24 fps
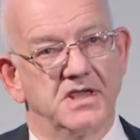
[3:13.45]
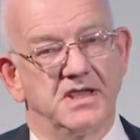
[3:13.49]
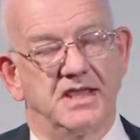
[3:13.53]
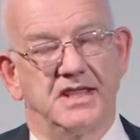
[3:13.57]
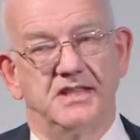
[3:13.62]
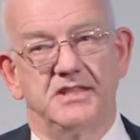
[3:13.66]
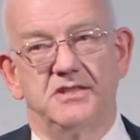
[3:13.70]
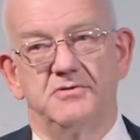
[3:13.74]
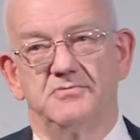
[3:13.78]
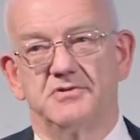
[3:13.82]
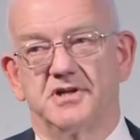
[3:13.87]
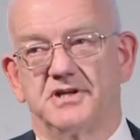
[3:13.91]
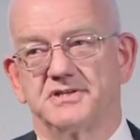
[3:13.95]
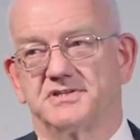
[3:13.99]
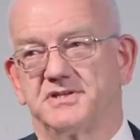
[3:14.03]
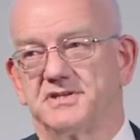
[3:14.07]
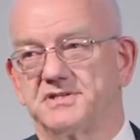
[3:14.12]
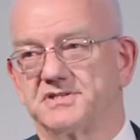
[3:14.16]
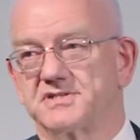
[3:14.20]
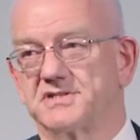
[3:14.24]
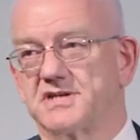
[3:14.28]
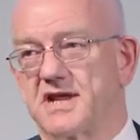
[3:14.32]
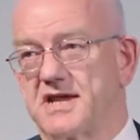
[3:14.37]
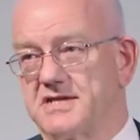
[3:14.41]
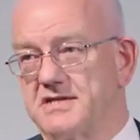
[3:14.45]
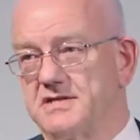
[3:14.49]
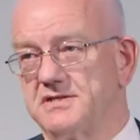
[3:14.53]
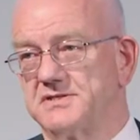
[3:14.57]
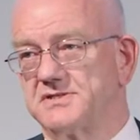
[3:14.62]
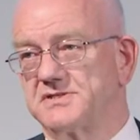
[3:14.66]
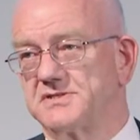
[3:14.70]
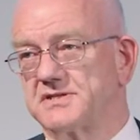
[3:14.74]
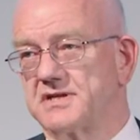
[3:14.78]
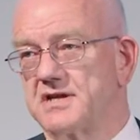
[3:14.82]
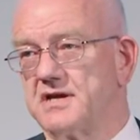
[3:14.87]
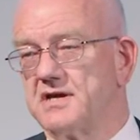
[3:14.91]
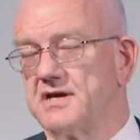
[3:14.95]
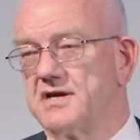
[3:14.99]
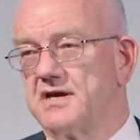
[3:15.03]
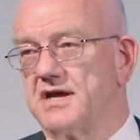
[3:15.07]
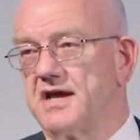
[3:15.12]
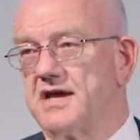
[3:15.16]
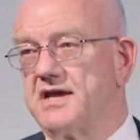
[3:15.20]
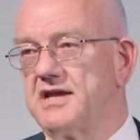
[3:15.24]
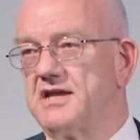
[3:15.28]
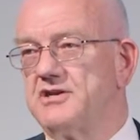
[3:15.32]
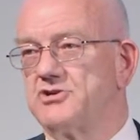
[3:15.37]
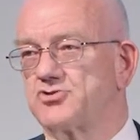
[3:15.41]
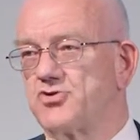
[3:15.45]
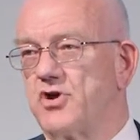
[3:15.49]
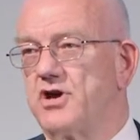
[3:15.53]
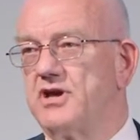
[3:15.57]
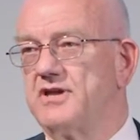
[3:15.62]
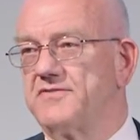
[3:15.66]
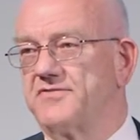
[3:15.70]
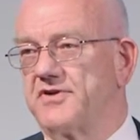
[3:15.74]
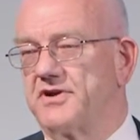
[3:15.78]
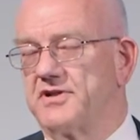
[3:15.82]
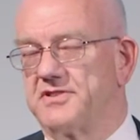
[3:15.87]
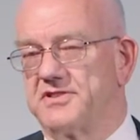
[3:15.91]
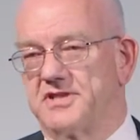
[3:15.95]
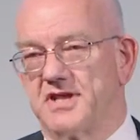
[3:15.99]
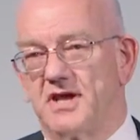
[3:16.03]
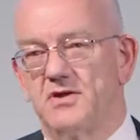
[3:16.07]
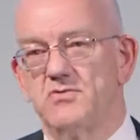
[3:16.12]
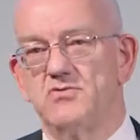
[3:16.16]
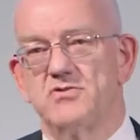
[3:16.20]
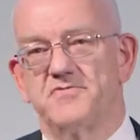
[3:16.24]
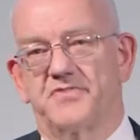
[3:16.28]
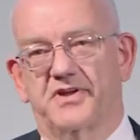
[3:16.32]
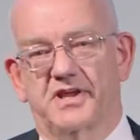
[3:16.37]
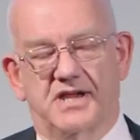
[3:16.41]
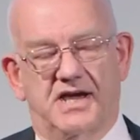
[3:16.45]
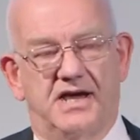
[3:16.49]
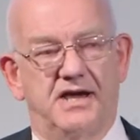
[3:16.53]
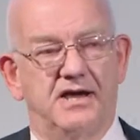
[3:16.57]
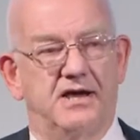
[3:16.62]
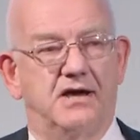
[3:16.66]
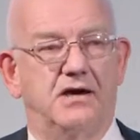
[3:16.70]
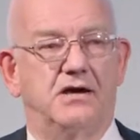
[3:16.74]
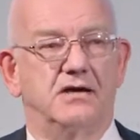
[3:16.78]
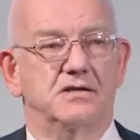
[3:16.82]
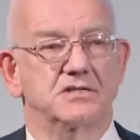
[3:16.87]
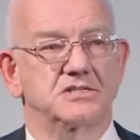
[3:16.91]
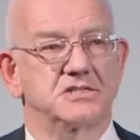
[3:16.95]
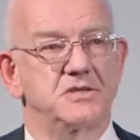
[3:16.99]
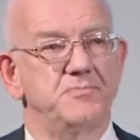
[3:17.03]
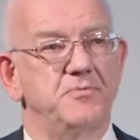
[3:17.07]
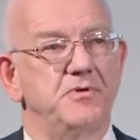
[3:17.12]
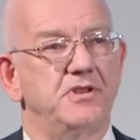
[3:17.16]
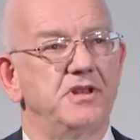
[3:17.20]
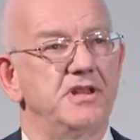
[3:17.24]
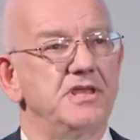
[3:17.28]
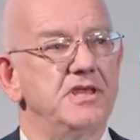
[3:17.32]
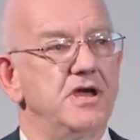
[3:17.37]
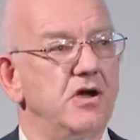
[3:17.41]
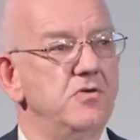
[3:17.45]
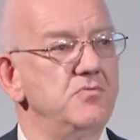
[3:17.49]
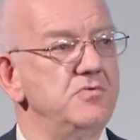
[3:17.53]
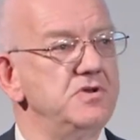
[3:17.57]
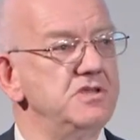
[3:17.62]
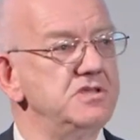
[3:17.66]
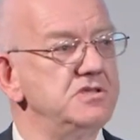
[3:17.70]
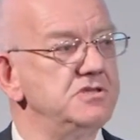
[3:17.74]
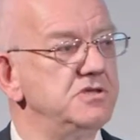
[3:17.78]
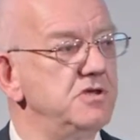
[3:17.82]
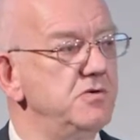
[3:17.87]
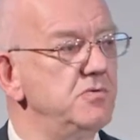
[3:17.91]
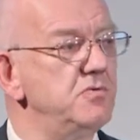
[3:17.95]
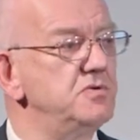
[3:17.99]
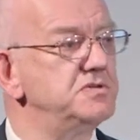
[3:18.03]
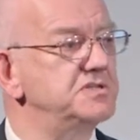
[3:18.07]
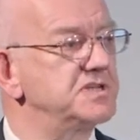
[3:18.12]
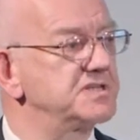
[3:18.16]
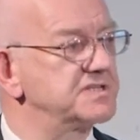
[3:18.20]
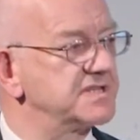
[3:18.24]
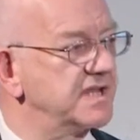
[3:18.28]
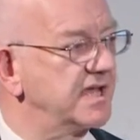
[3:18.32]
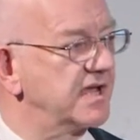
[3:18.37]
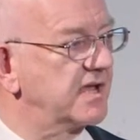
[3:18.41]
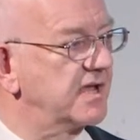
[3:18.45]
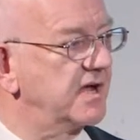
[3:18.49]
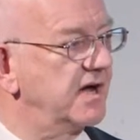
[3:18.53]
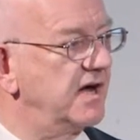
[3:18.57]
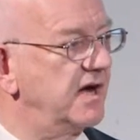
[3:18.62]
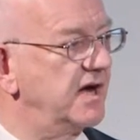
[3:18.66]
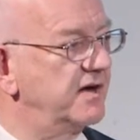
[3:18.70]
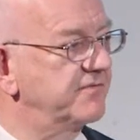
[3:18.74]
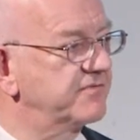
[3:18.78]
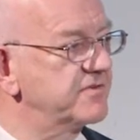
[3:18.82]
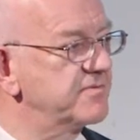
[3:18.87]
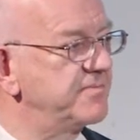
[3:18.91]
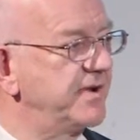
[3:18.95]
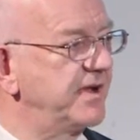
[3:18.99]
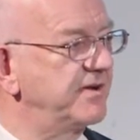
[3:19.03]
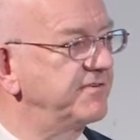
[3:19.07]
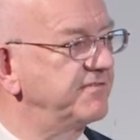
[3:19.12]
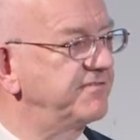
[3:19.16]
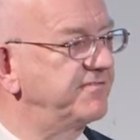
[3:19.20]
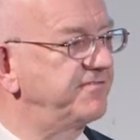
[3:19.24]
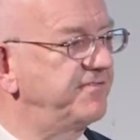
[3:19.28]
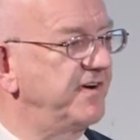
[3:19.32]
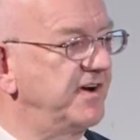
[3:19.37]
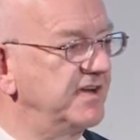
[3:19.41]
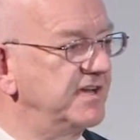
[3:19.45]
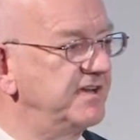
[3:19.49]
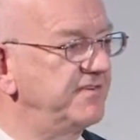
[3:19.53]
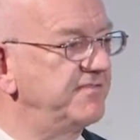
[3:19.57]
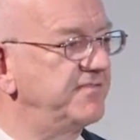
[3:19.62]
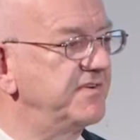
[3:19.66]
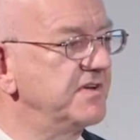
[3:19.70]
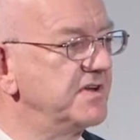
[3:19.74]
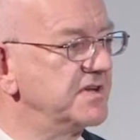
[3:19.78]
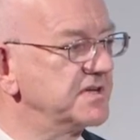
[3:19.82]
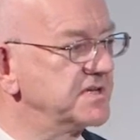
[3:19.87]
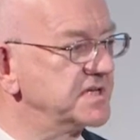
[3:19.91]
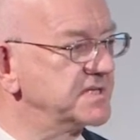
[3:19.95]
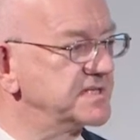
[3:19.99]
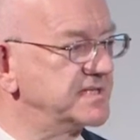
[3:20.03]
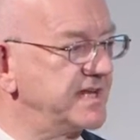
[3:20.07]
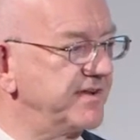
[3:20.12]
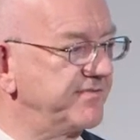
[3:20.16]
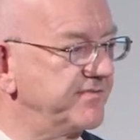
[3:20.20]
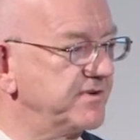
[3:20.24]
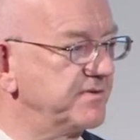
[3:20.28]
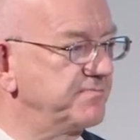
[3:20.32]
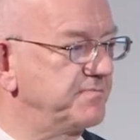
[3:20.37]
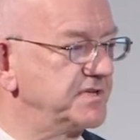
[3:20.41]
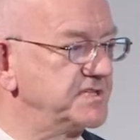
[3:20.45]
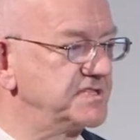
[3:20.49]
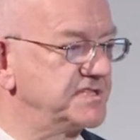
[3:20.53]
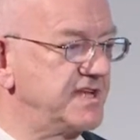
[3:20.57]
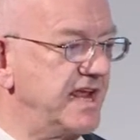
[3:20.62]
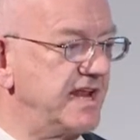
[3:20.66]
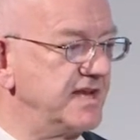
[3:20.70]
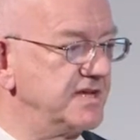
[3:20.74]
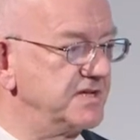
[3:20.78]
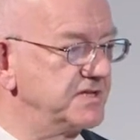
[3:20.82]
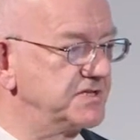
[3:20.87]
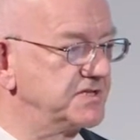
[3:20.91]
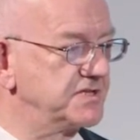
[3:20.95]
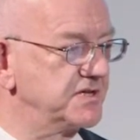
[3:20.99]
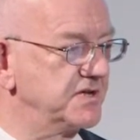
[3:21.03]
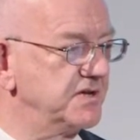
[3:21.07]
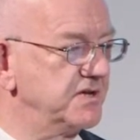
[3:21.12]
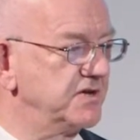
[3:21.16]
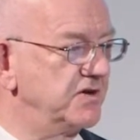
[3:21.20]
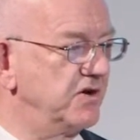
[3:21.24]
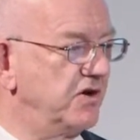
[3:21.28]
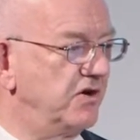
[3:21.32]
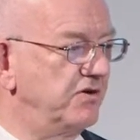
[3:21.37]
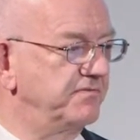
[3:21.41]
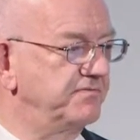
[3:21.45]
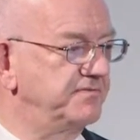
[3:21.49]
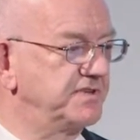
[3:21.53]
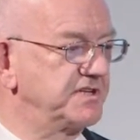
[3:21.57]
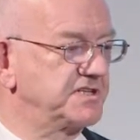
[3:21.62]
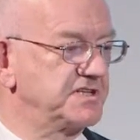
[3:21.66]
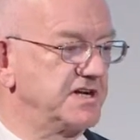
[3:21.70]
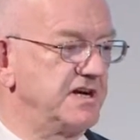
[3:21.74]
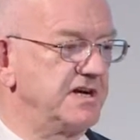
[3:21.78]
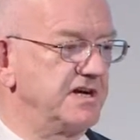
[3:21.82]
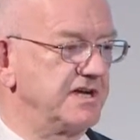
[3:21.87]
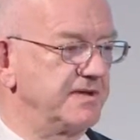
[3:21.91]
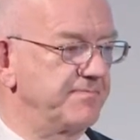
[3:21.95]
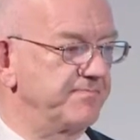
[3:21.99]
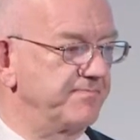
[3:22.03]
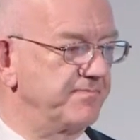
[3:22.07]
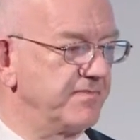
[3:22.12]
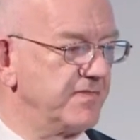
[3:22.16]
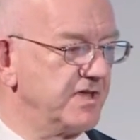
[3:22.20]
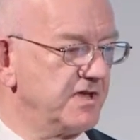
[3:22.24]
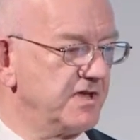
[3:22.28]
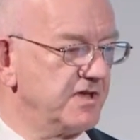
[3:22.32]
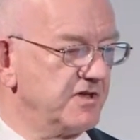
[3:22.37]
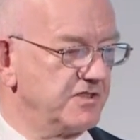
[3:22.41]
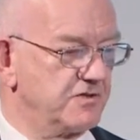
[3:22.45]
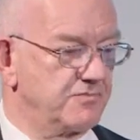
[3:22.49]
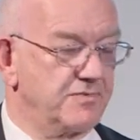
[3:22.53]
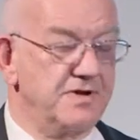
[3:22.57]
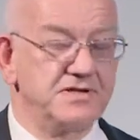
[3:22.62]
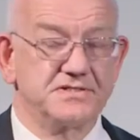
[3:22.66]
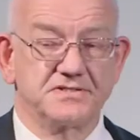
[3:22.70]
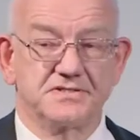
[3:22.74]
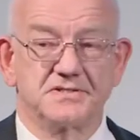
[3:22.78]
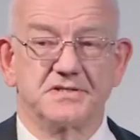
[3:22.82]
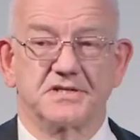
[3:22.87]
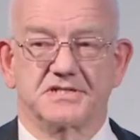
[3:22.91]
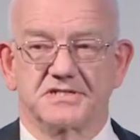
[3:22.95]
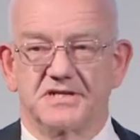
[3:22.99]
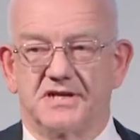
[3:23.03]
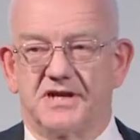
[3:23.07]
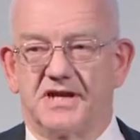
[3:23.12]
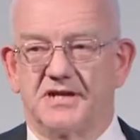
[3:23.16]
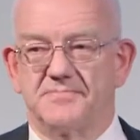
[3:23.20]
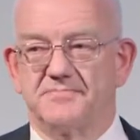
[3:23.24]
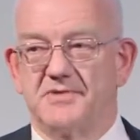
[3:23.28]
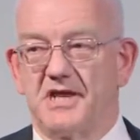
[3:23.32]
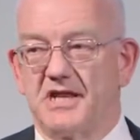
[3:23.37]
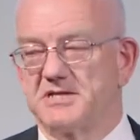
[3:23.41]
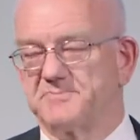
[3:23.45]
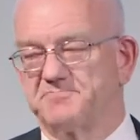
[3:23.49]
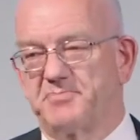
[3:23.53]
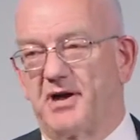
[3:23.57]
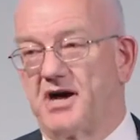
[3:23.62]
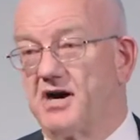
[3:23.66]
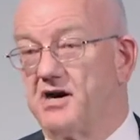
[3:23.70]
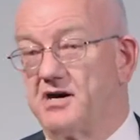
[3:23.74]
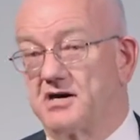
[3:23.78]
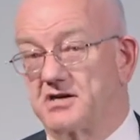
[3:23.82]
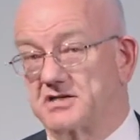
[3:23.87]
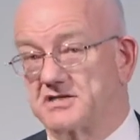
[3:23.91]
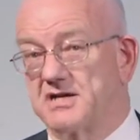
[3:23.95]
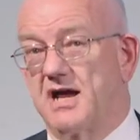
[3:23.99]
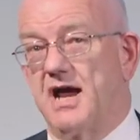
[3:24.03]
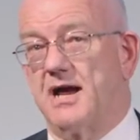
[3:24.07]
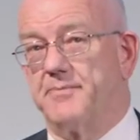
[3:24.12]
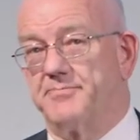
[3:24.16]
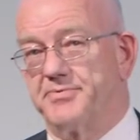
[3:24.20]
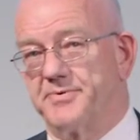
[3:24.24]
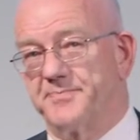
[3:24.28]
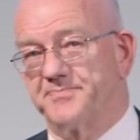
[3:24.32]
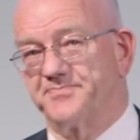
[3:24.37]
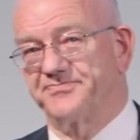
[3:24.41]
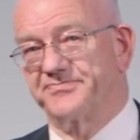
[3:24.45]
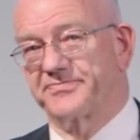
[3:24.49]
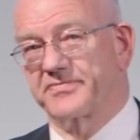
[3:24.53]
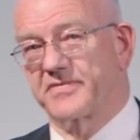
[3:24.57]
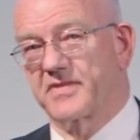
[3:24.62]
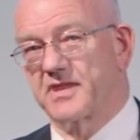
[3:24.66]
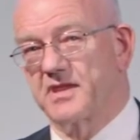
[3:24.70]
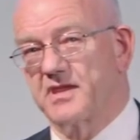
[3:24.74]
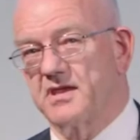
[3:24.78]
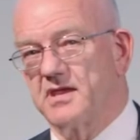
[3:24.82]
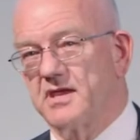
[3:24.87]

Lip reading: In the United States, a driver, the owner of a car, typically only uses their car for about 5 to 7% of the time. The rest of the time, it's parked up.